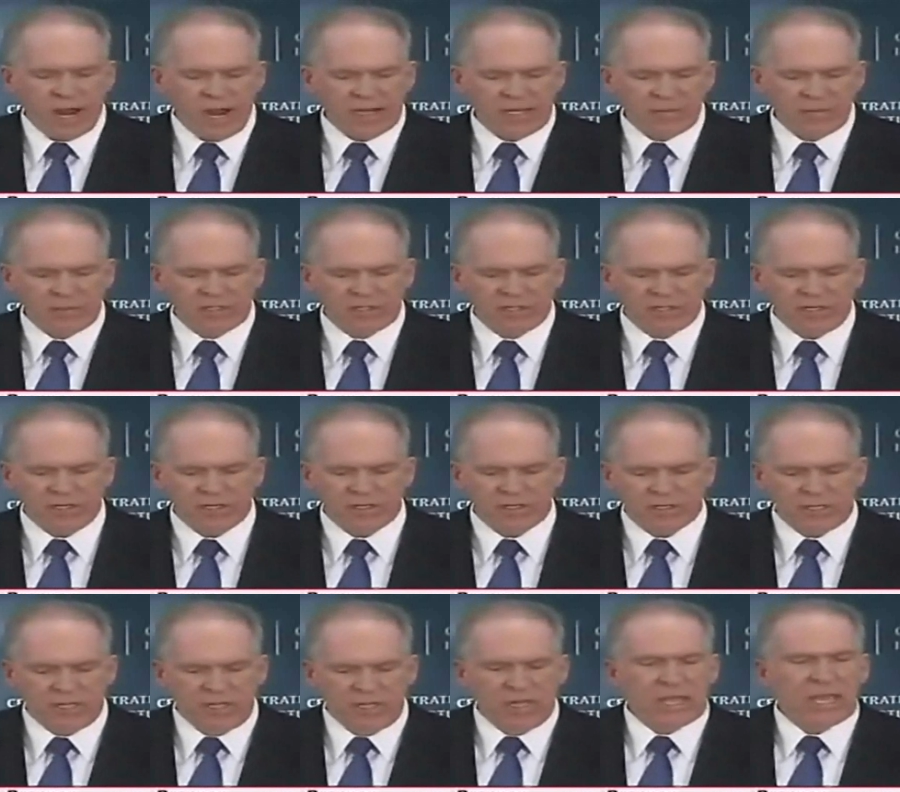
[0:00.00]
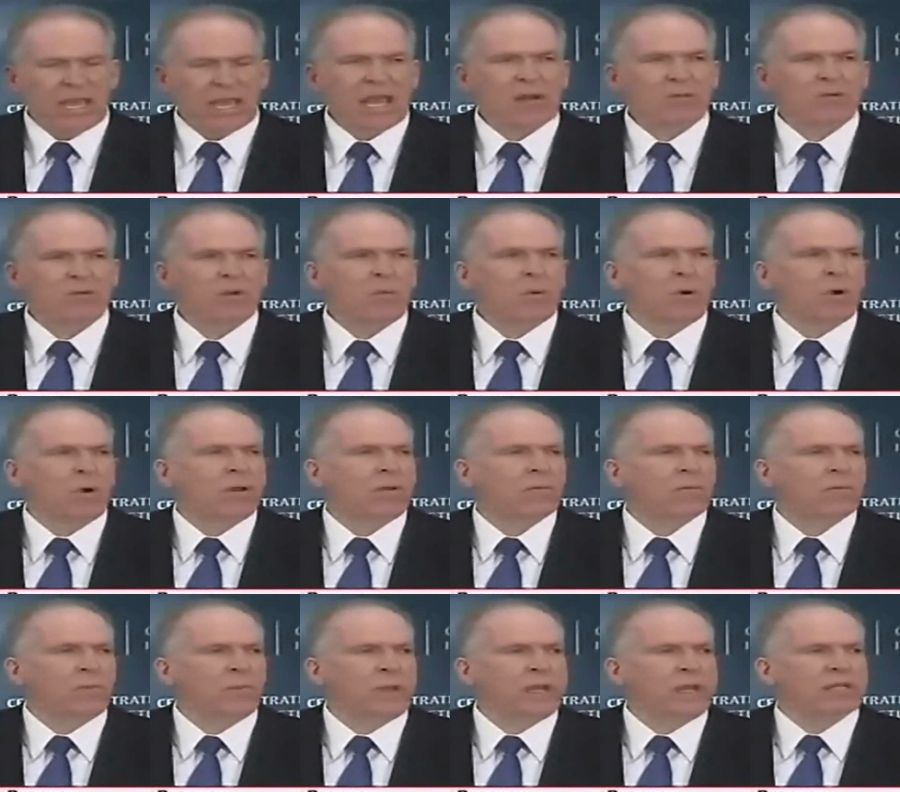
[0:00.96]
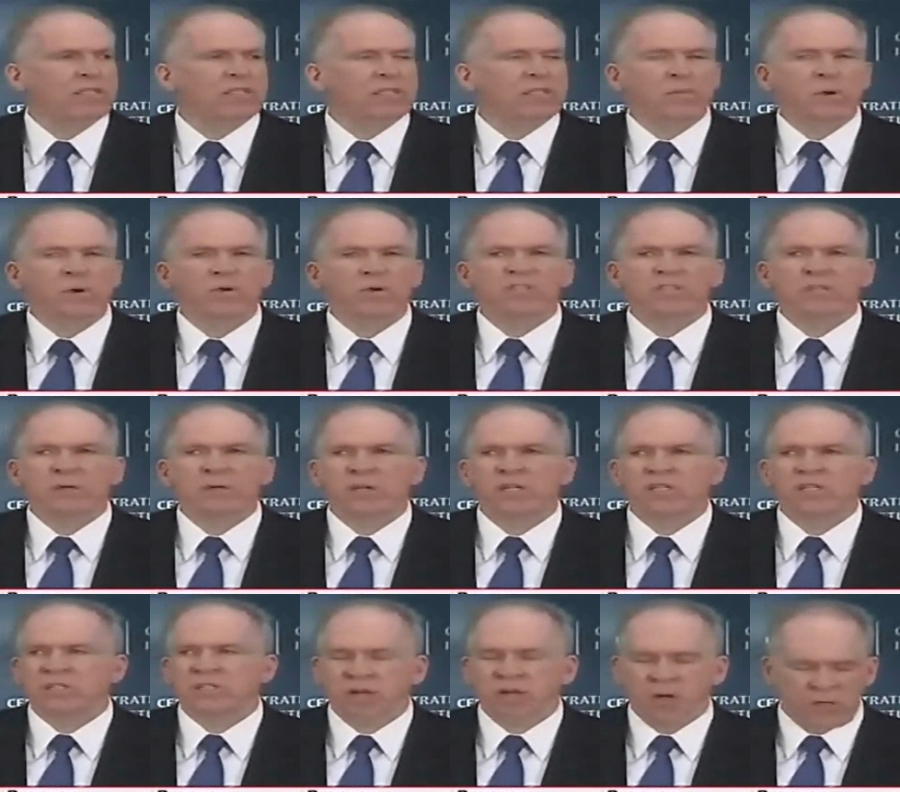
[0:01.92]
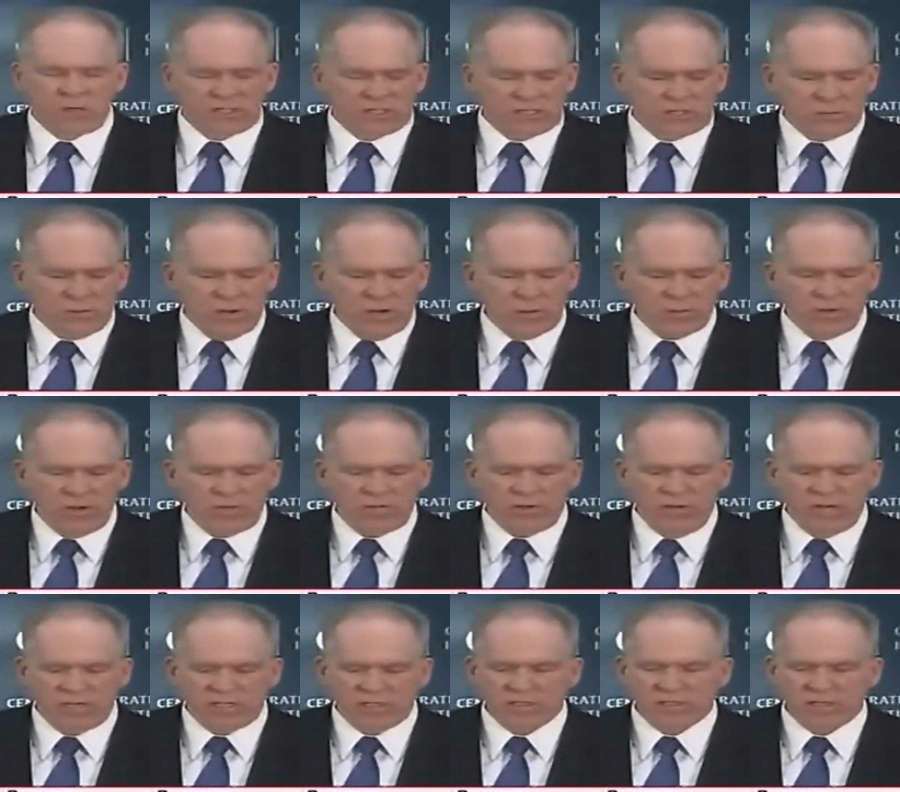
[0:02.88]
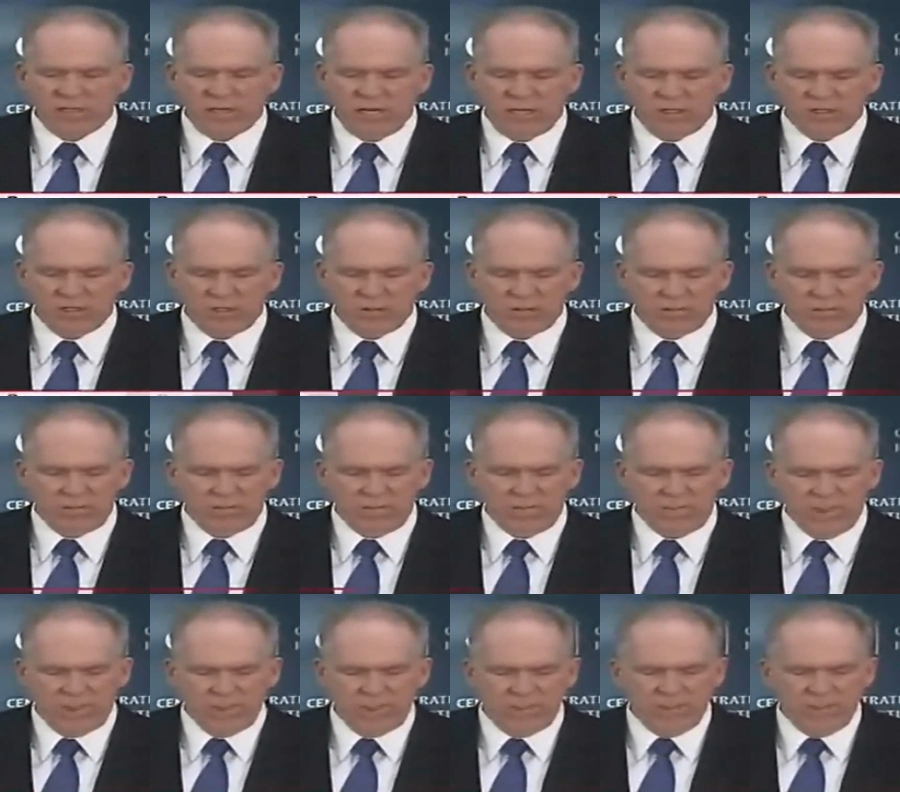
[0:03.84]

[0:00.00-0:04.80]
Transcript: and highly resilient and remains the most serious terrorist threat we face as a nation.